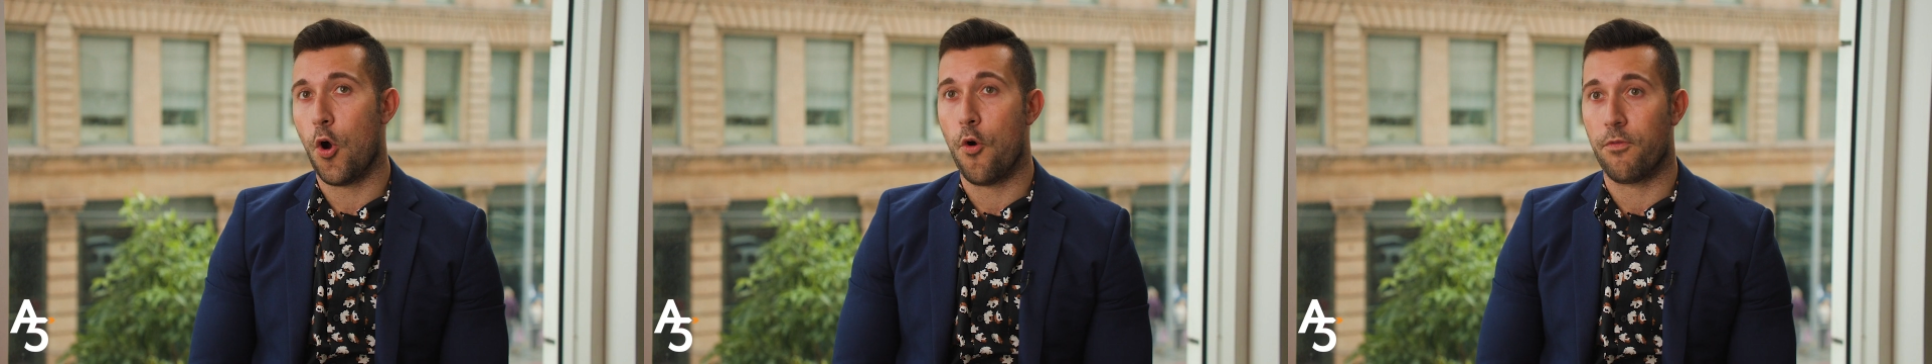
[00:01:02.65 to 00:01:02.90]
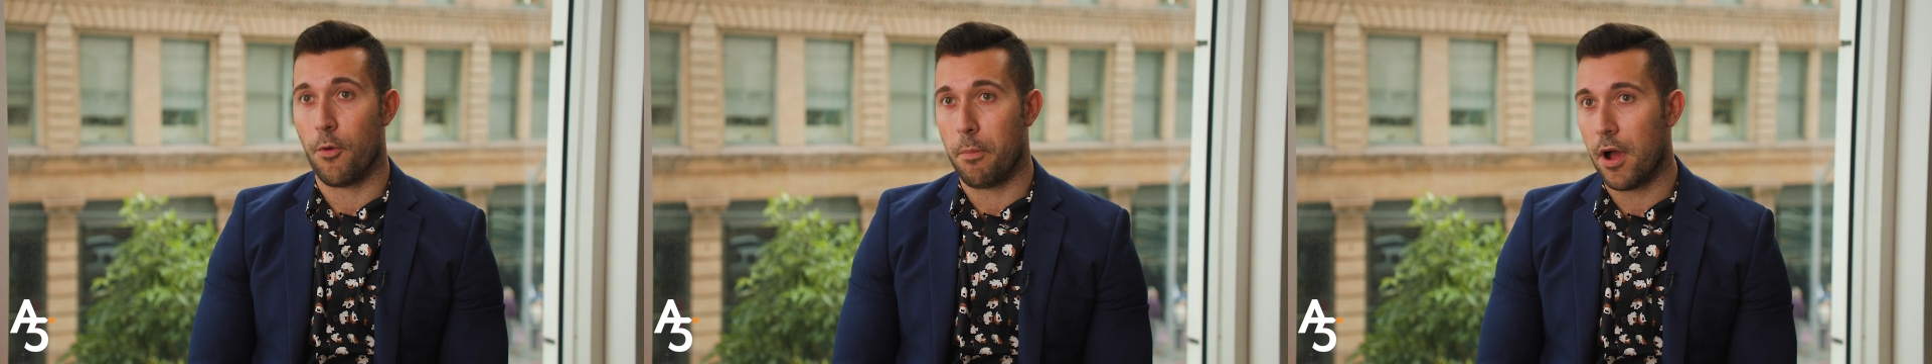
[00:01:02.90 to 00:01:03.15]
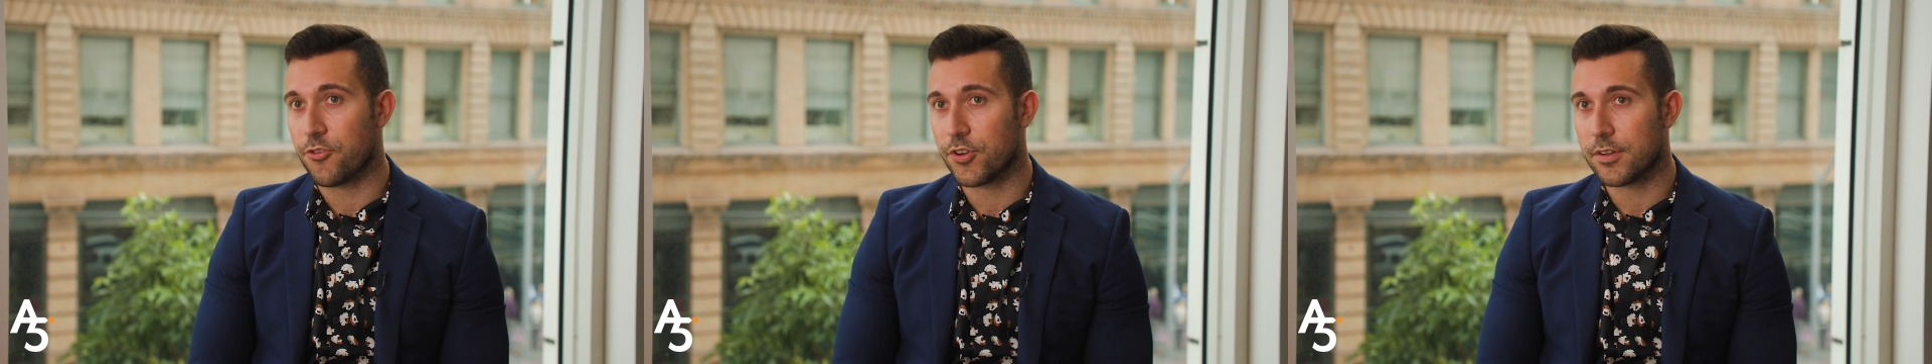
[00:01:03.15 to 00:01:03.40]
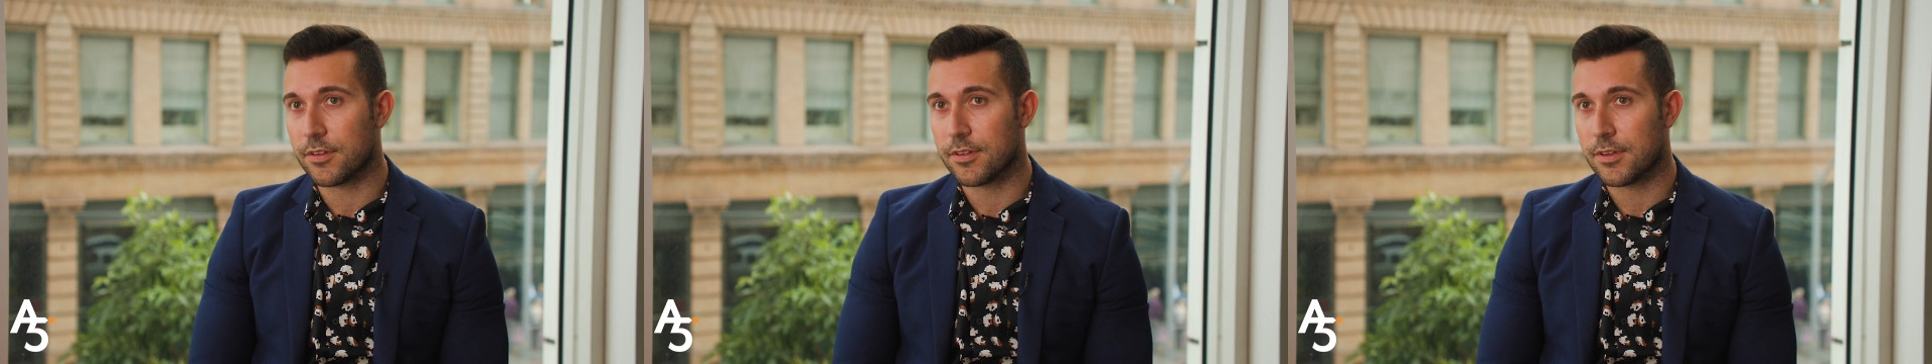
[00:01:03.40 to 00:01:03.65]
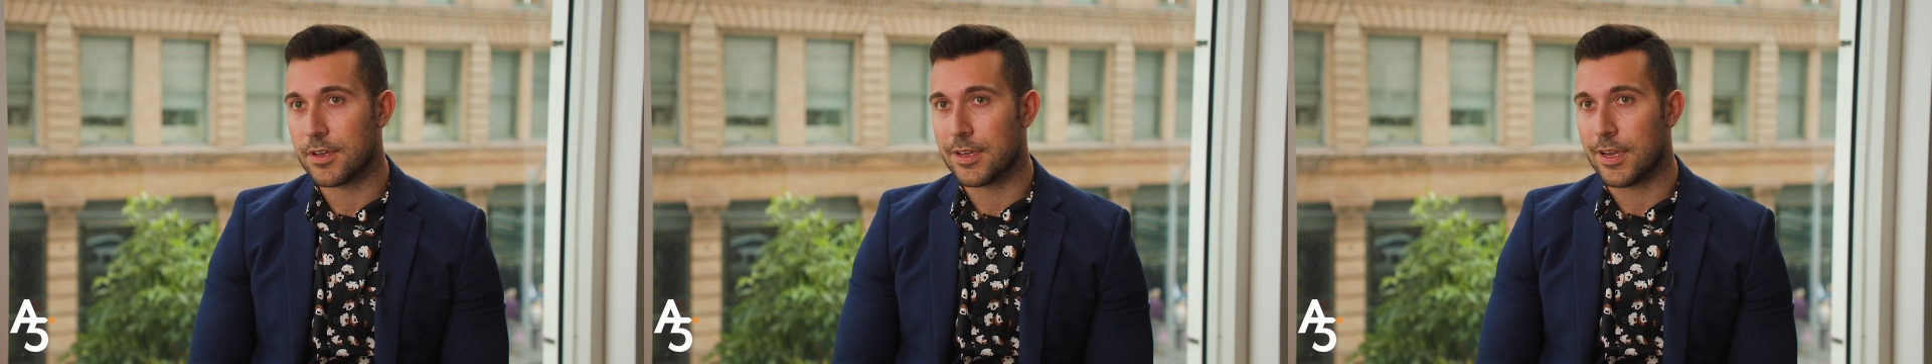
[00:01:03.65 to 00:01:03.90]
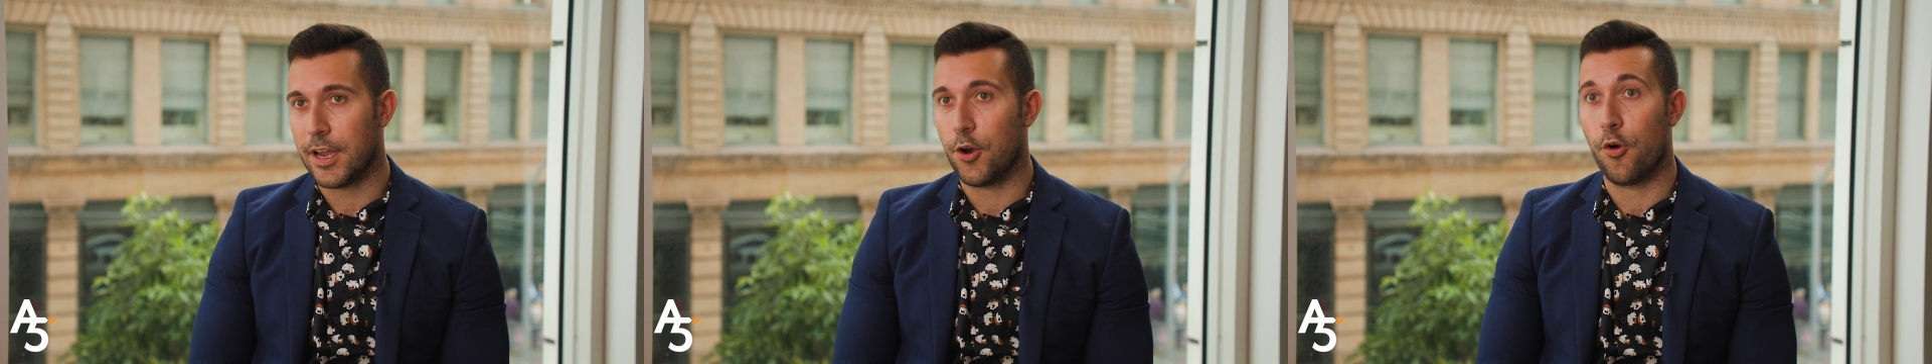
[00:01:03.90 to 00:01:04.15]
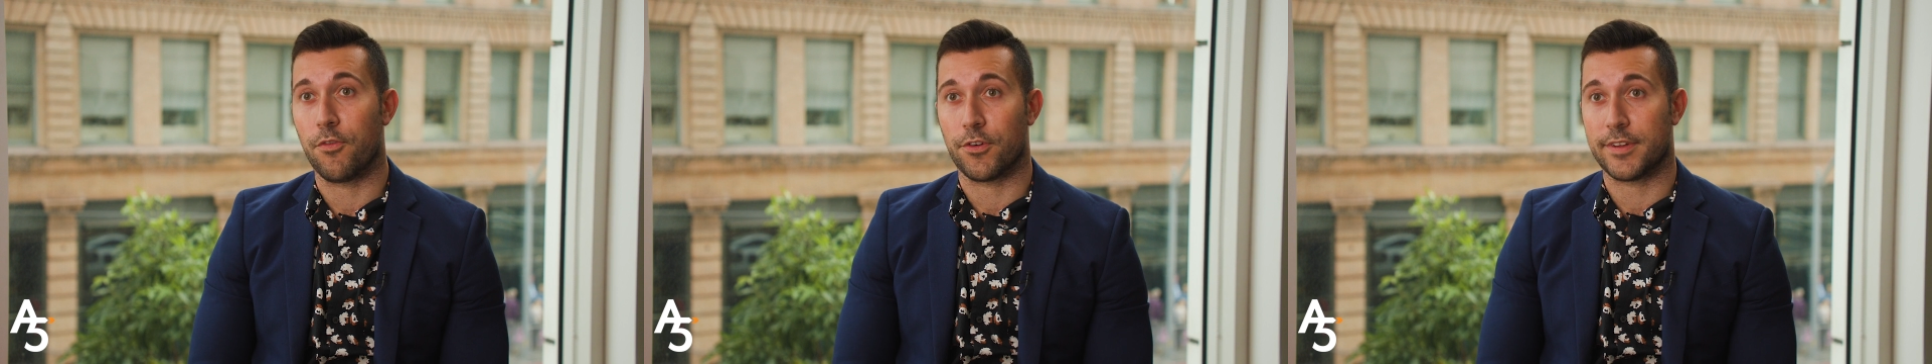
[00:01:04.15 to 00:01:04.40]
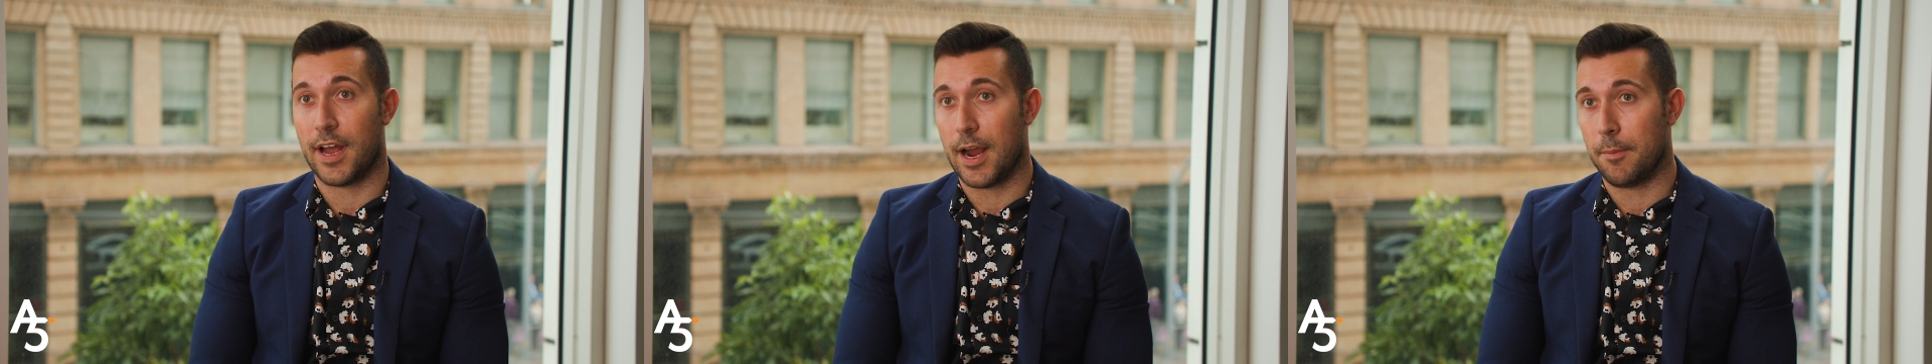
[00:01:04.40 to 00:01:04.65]
over budget and over
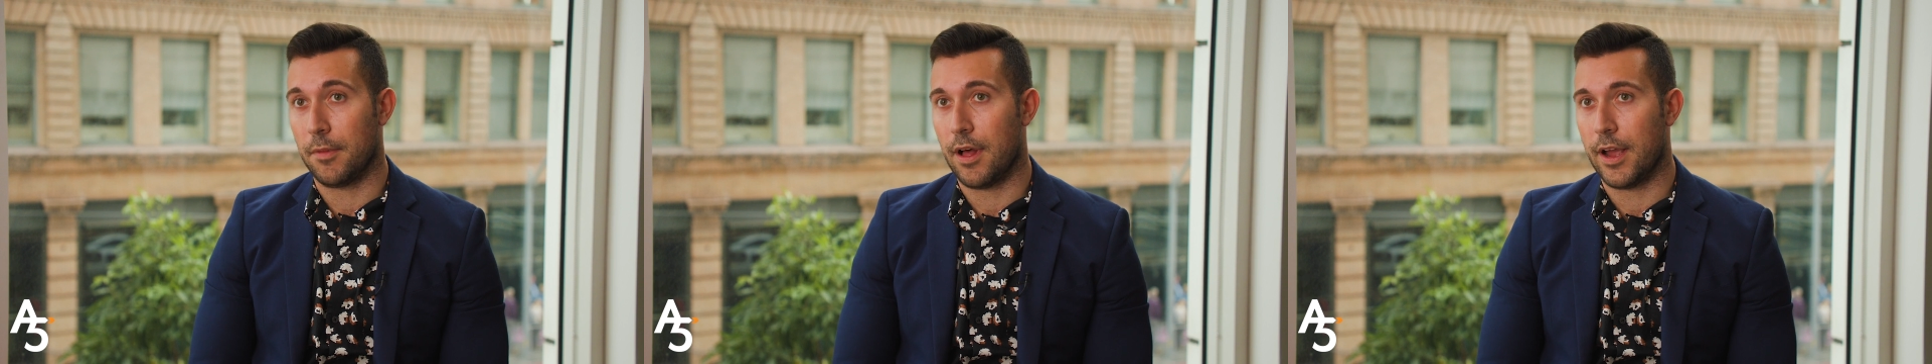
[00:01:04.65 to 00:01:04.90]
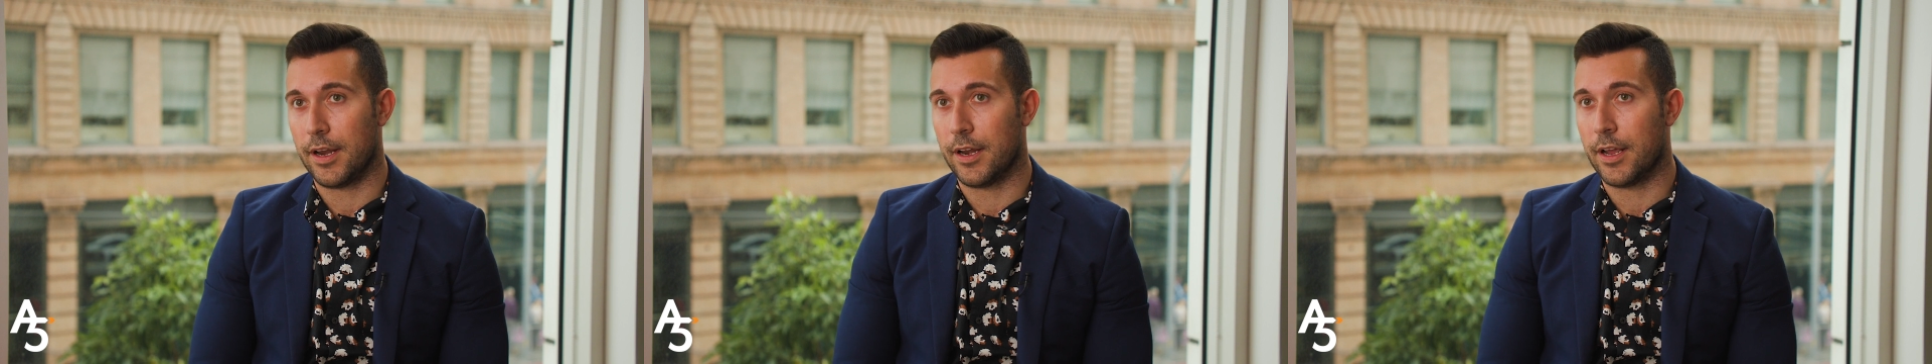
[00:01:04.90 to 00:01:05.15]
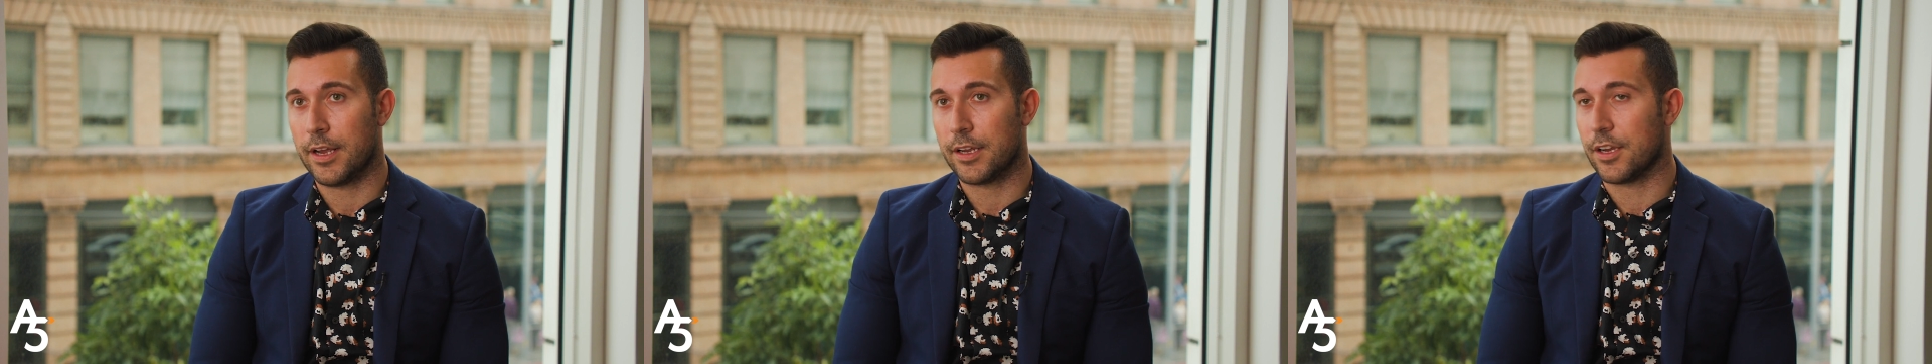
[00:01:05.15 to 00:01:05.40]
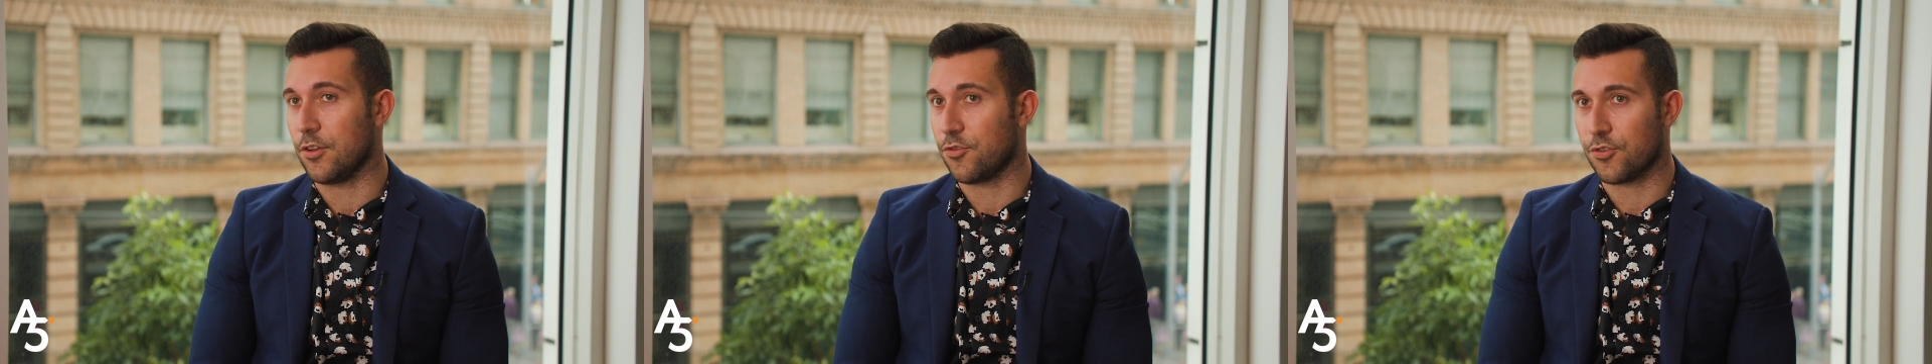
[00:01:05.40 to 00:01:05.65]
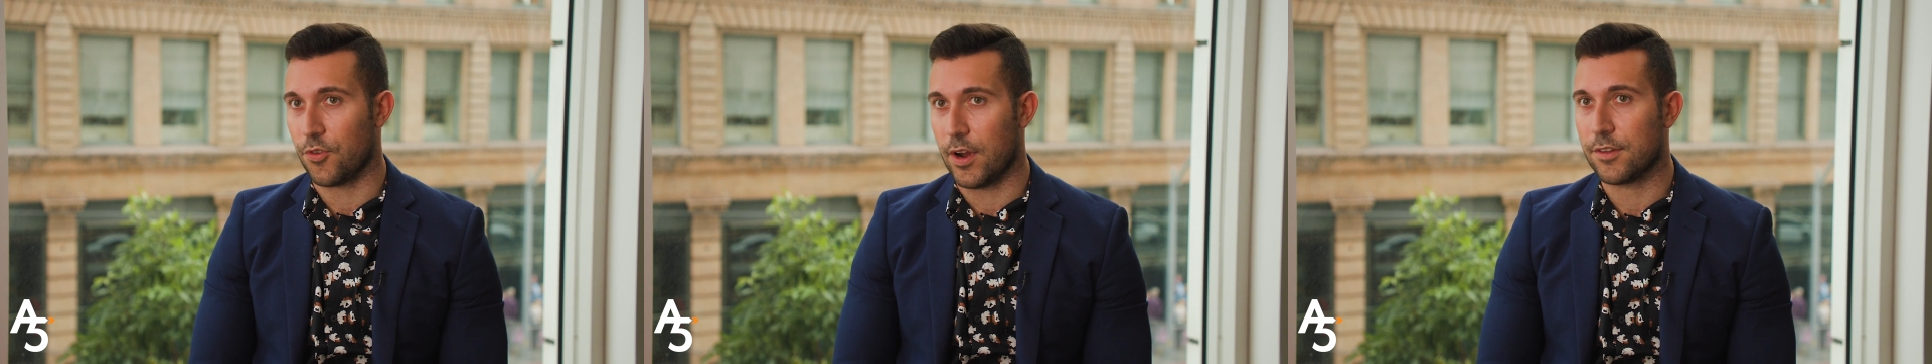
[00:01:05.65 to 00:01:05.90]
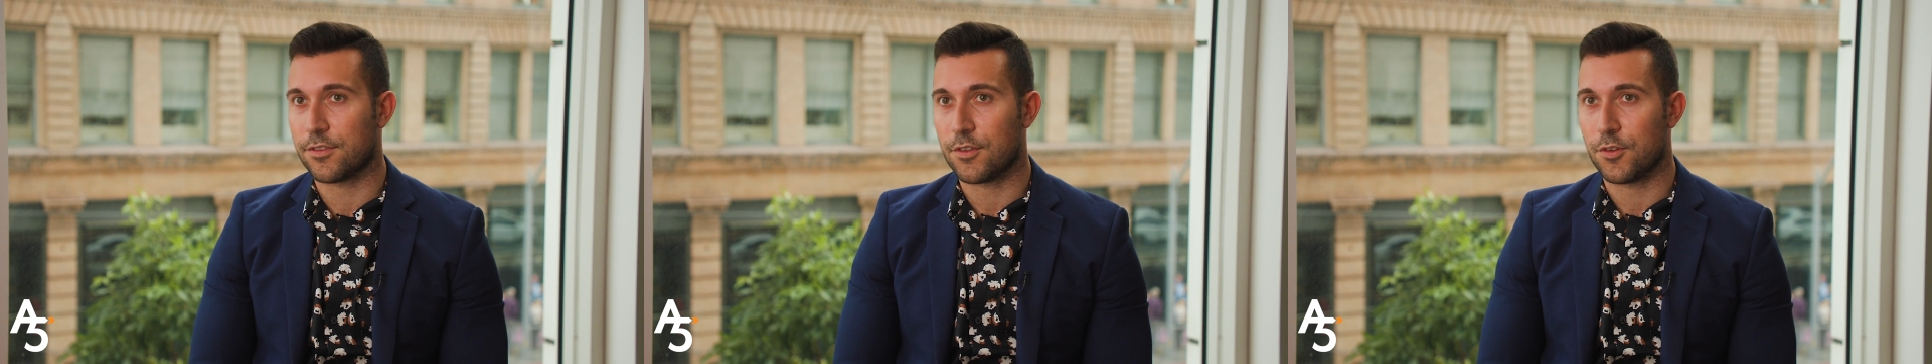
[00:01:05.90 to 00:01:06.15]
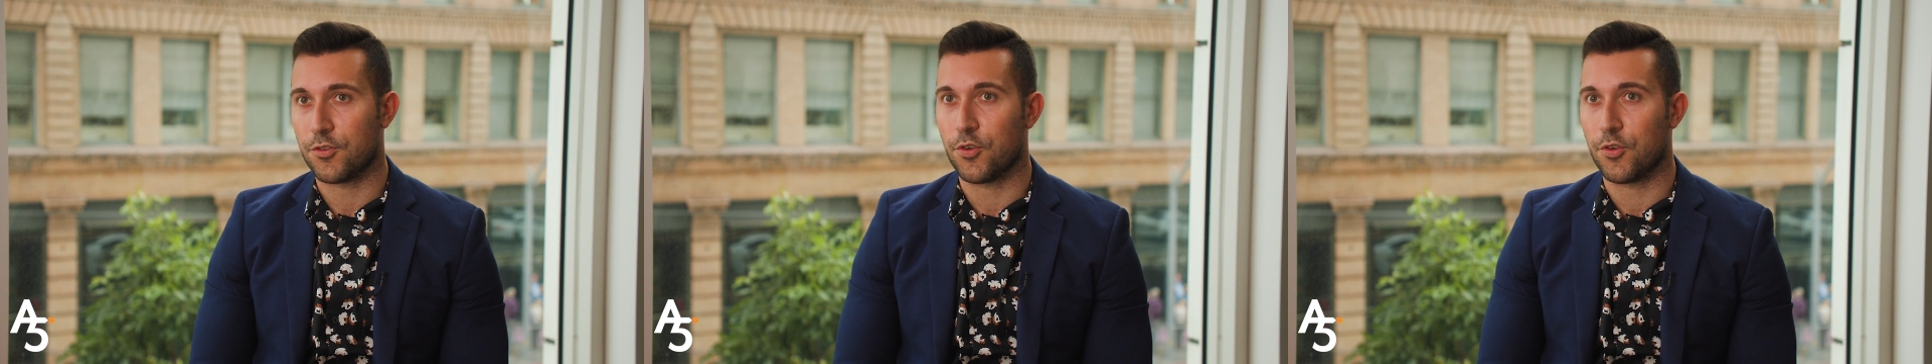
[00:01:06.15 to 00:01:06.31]
timeline constraints